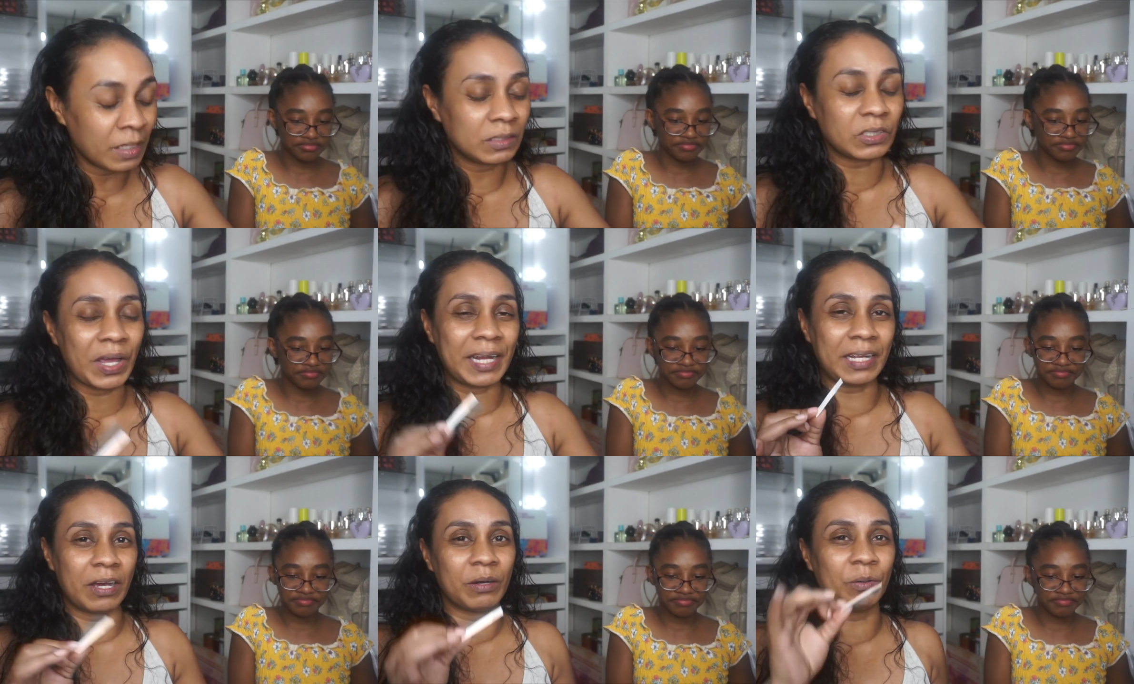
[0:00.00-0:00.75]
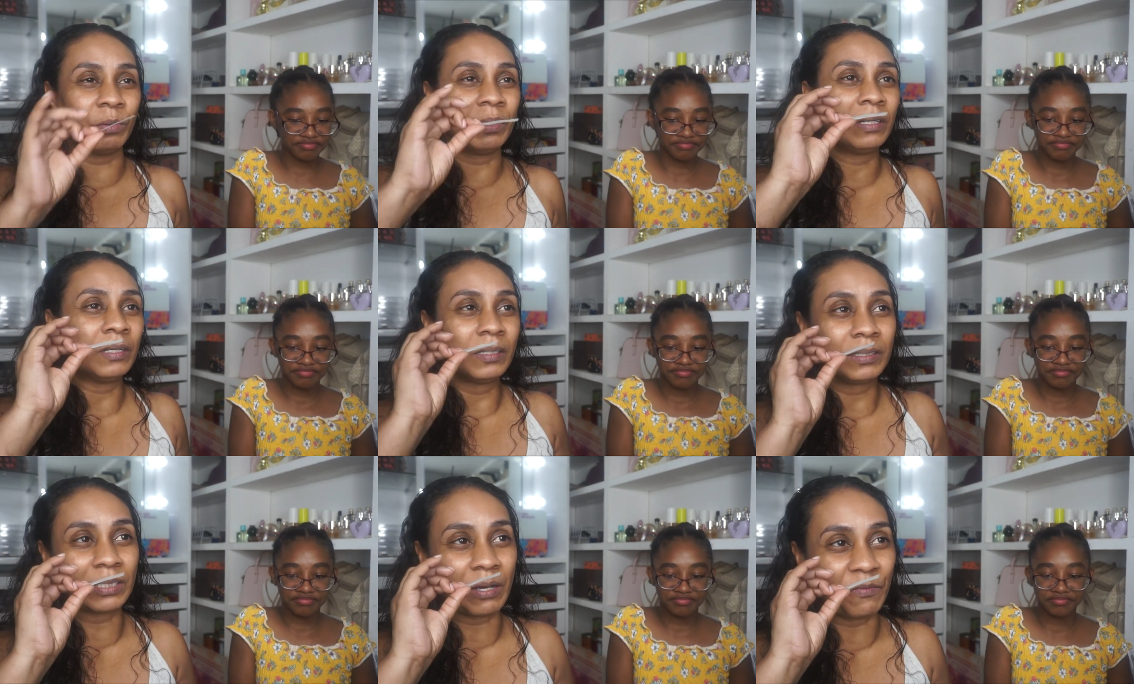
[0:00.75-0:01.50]
Speaker 1: So, anyhow,
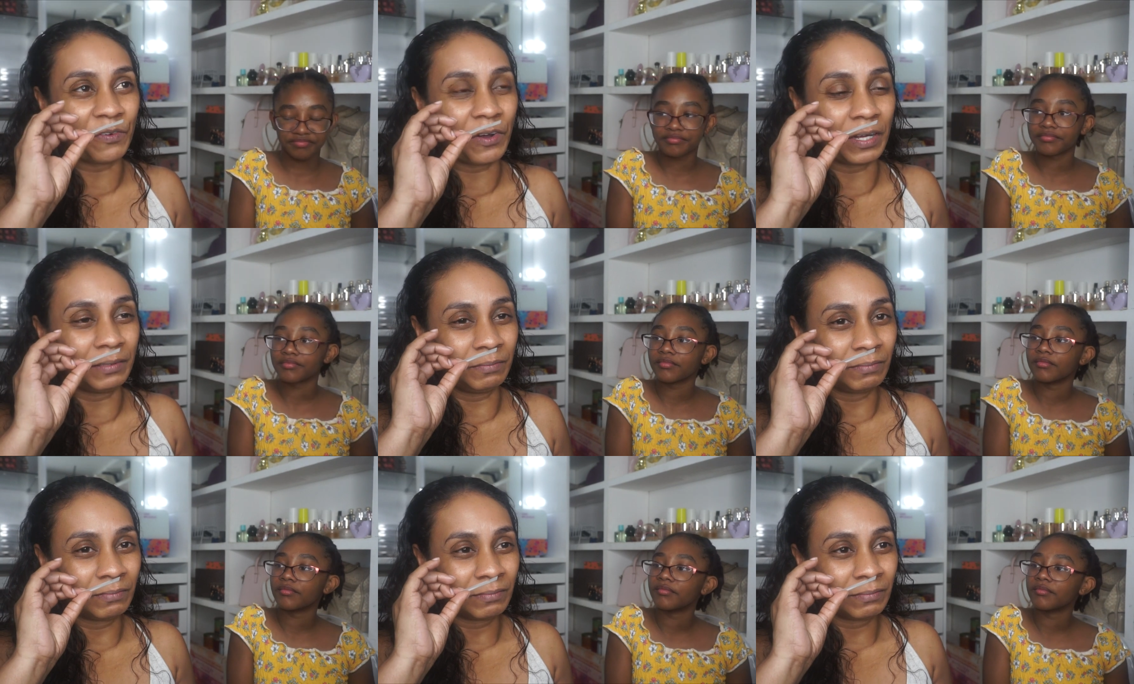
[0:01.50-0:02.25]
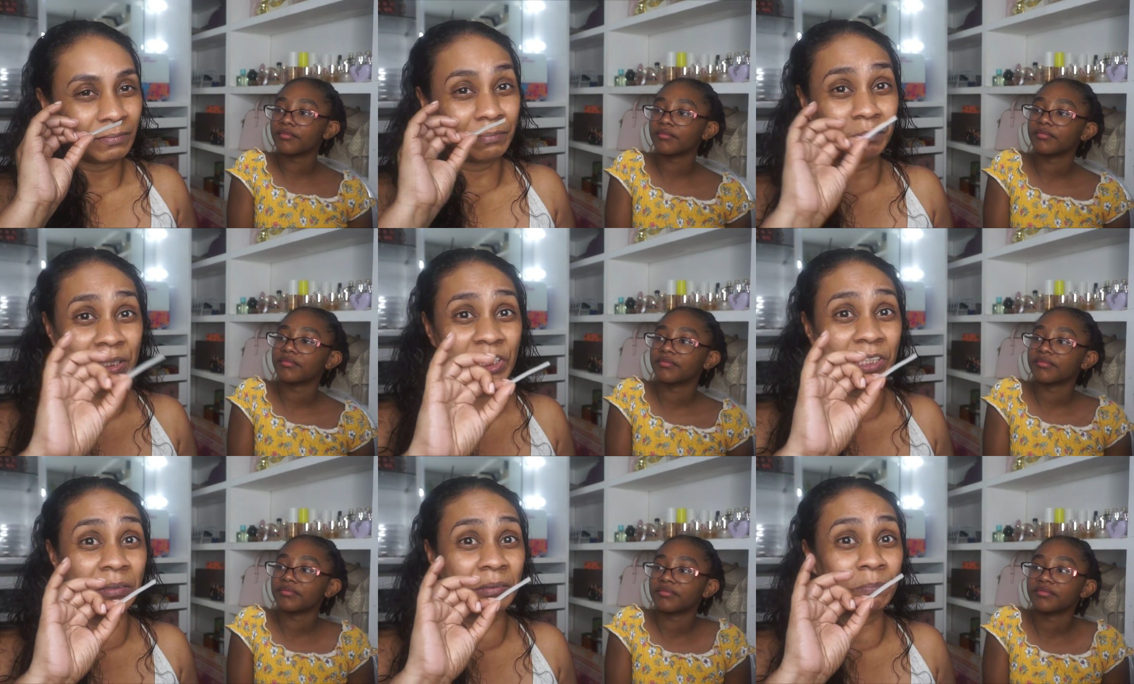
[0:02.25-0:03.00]
Tom Ford.
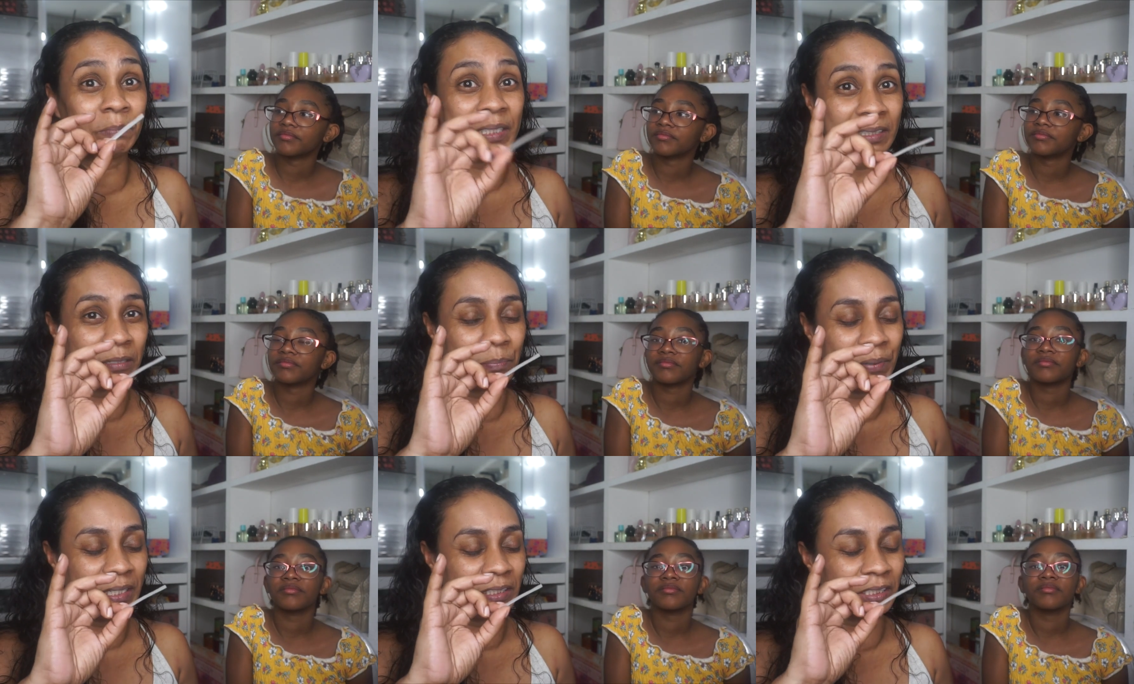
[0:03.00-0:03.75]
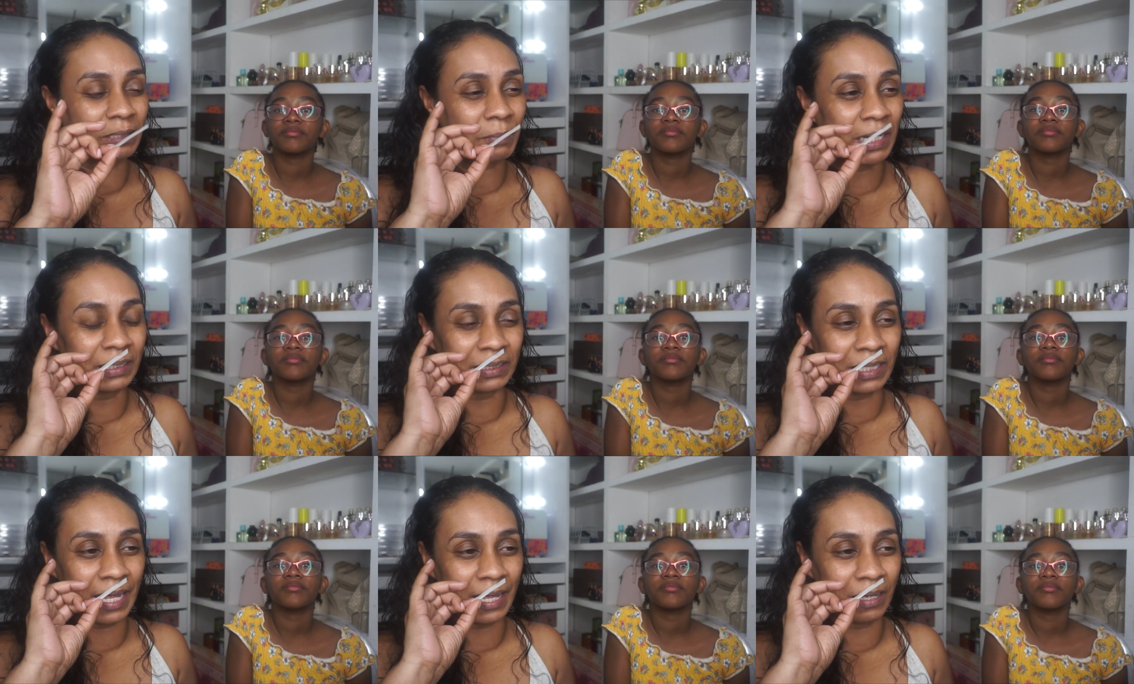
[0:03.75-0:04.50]
Bitter, bitter peach
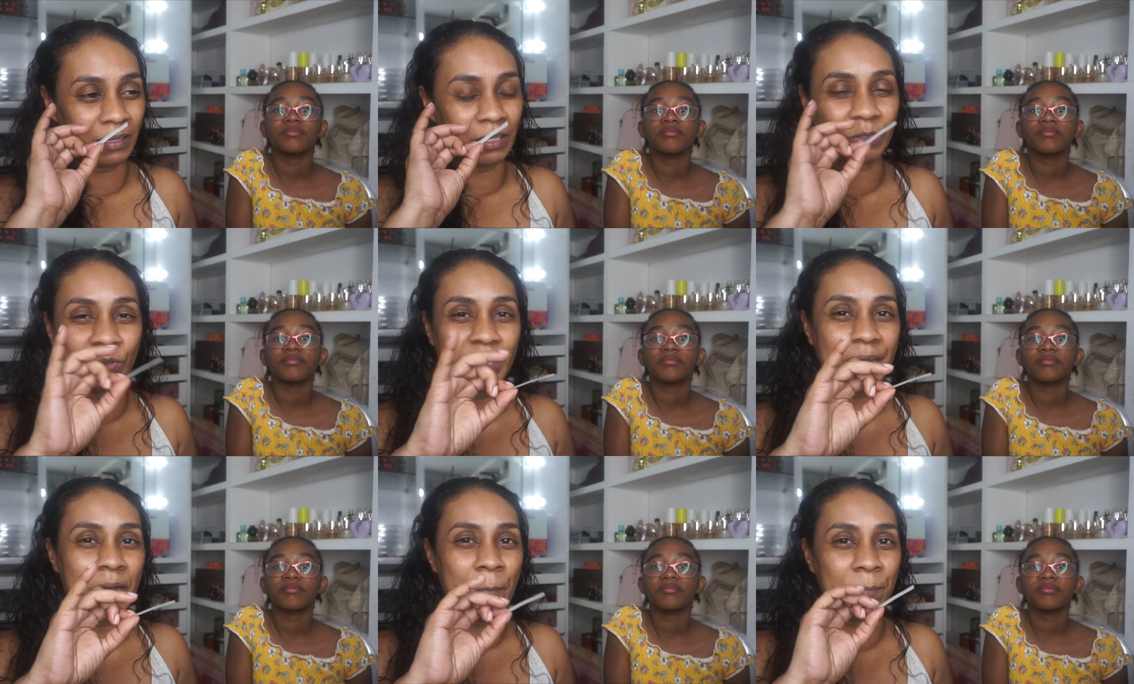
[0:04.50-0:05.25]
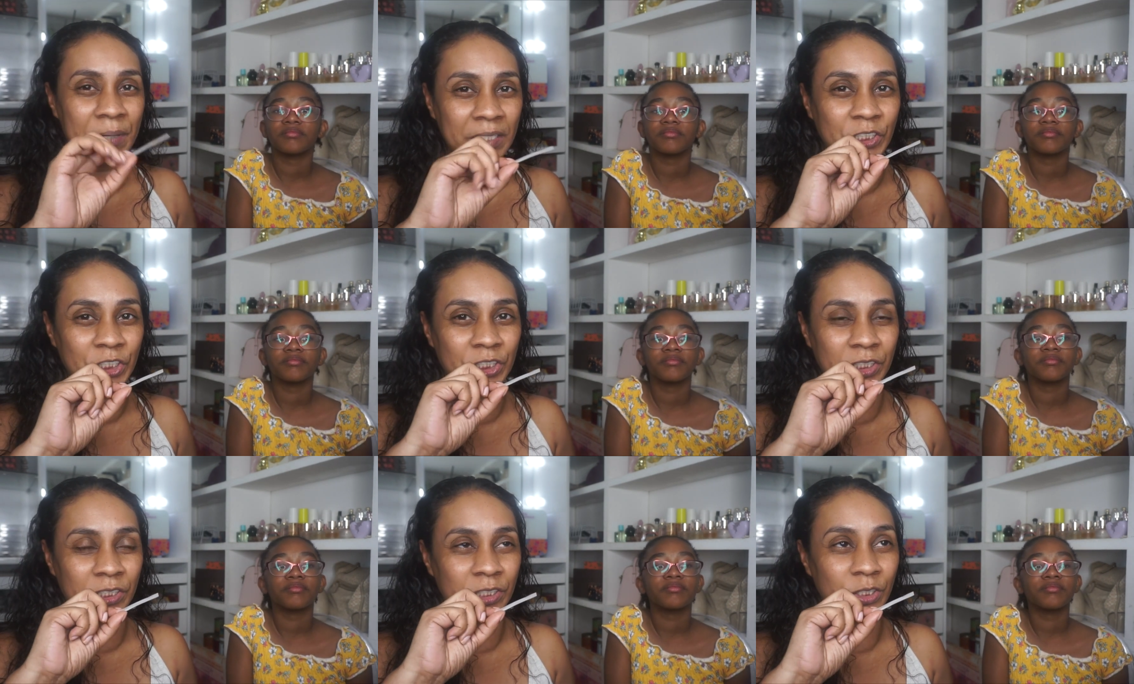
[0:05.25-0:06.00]
smells like, you know, like a
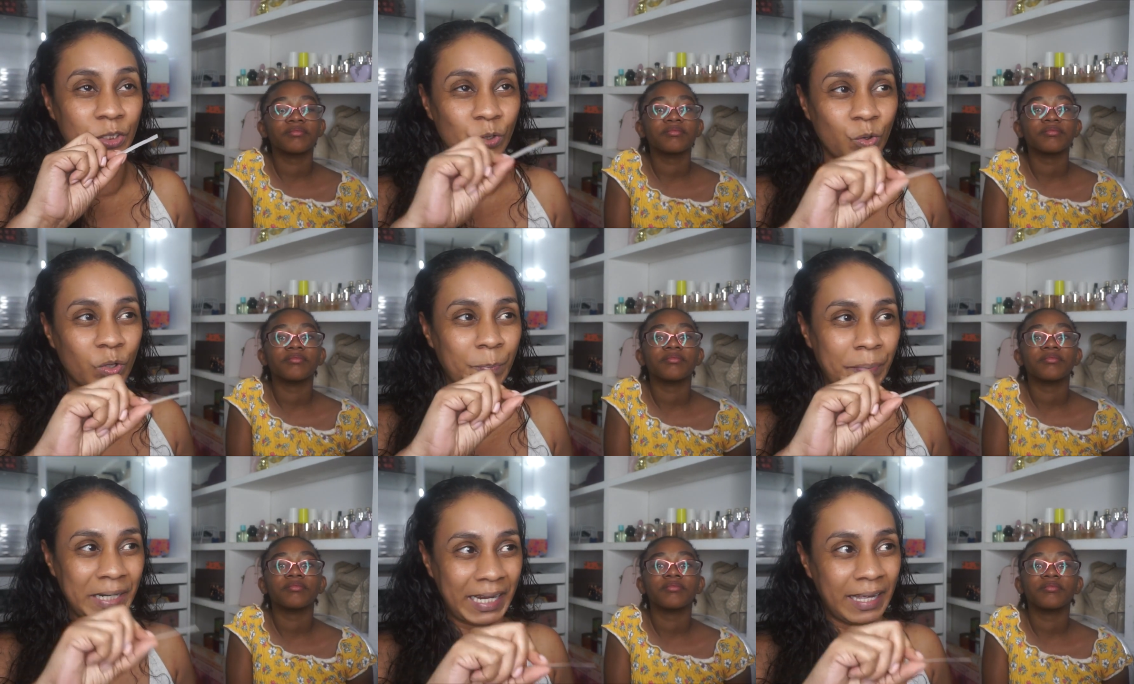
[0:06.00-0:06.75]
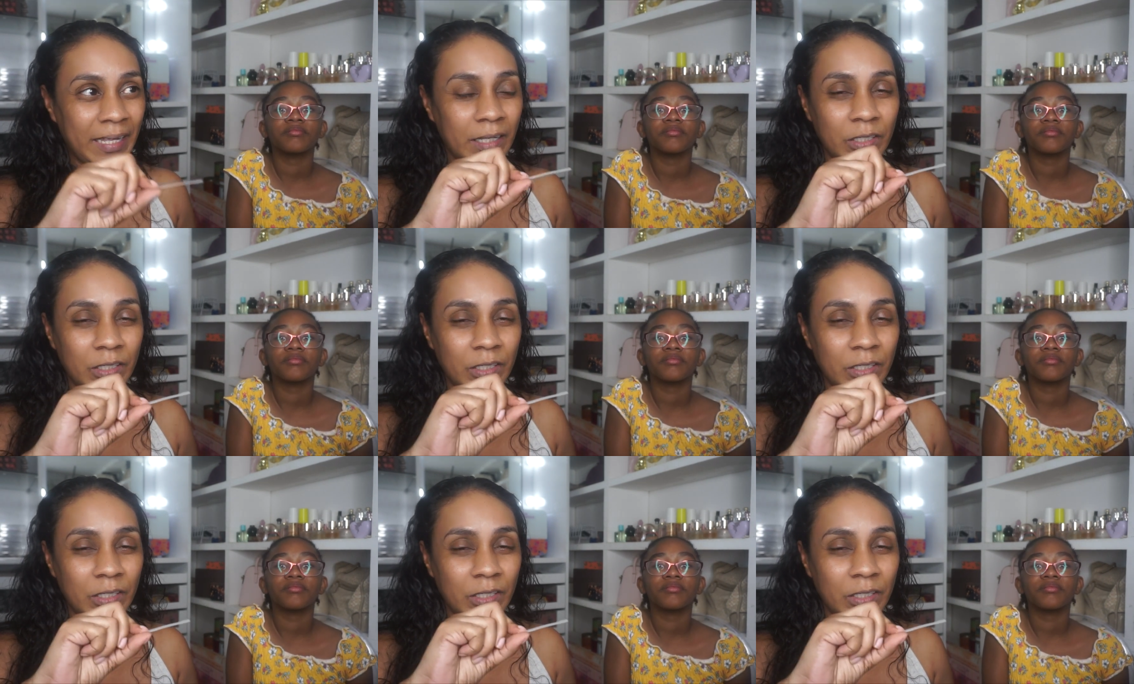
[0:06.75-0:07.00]
peach you play